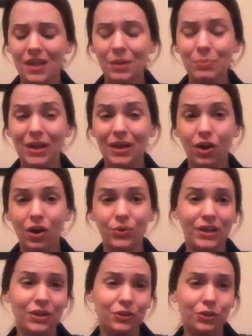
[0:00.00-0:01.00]
but on a
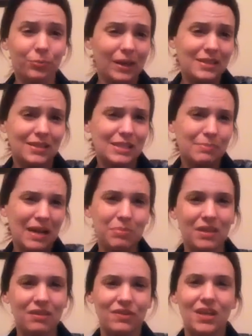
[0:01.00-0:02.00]
regular basis, my
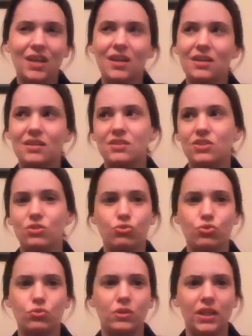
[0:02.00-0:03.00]
PV is
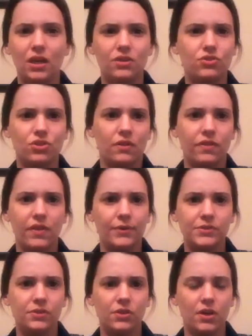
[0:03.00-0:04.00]
usually under
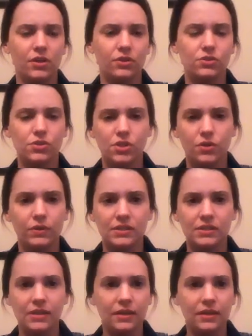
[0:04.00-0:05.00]
$1,000. So it's
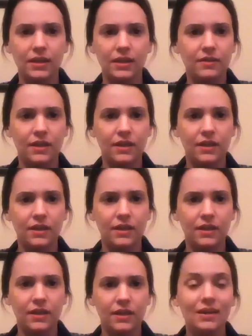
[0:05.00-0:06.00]
not anything
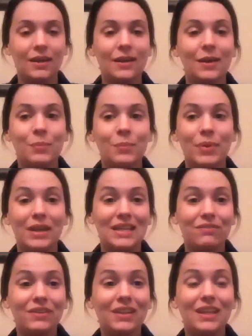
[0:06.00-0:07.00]
crazy. But
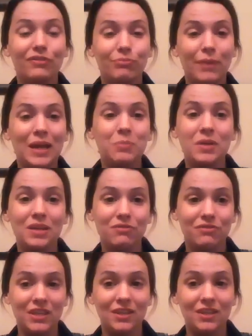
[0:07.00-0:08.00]
even if my
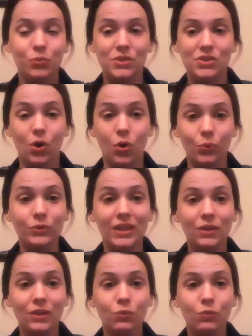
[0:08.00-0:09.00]
PV was
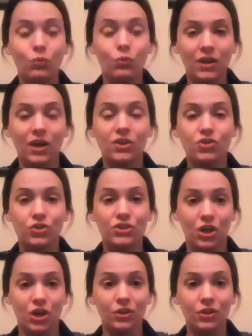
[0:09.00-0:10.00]
only
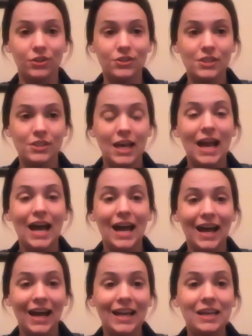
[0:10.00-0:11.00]
$100,
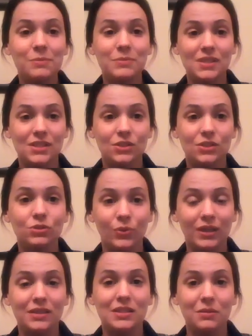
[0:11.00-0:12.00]
I am still
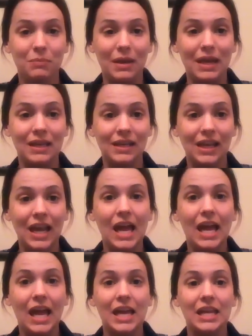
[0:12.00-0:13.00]
going to make
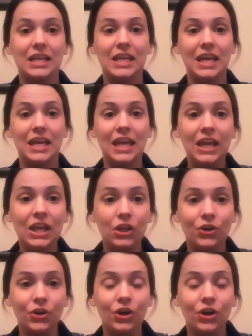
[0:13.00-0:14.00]
a
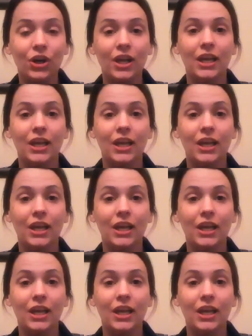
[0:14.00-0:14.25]
killer